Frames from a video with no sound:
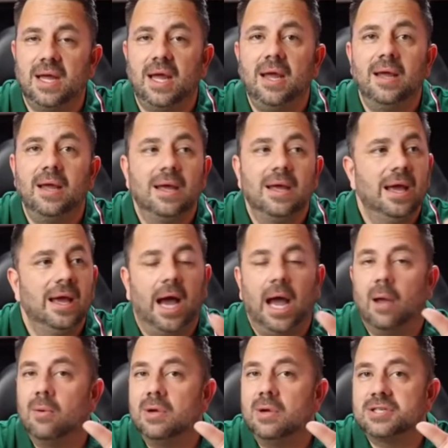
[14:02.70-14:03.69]
food the other
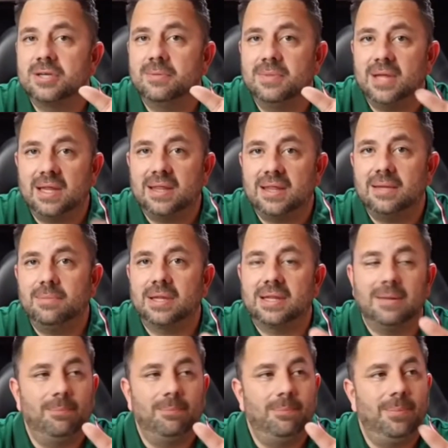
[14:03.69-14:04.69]
day, I wish him
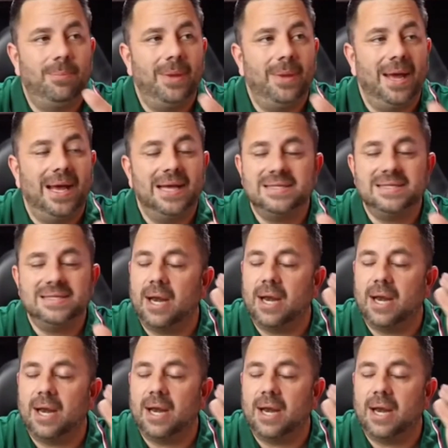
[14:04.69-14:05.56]
nothing but the best,